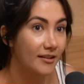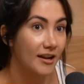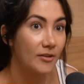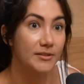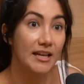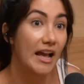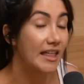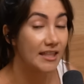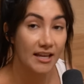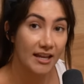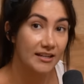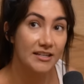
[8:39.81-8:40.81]
I was like, I
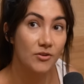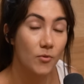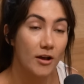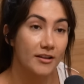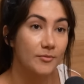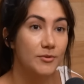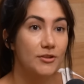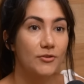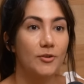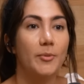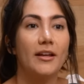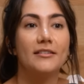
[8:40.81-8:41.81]
think I need to walk him
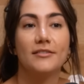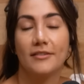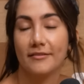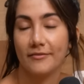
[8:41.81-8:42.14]
sooner. But